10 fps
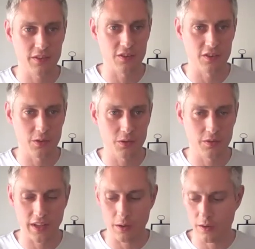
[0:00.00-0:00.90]
as a result
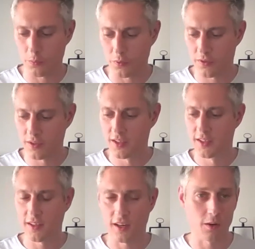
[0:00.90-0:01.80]
of that would
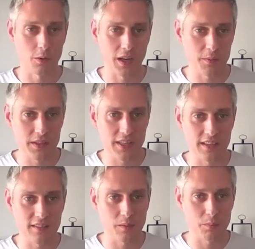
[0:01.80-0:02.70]
otherwise
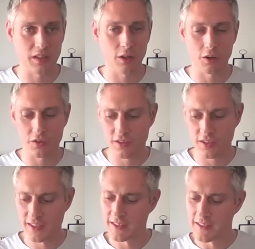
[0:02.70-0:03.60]
potentially be lost.
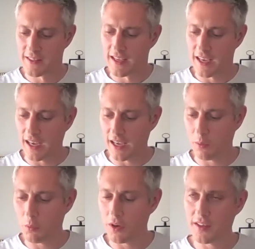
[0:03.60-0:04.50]
I
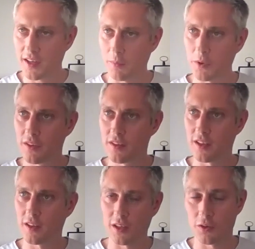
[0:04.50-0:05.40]
wanted to come on to,
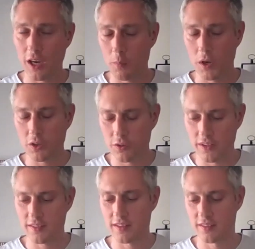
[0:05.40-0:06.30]
because I don't know how much of
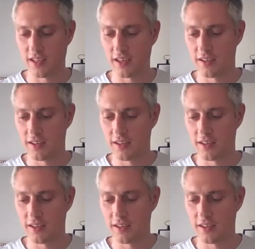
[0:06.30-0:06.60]
this is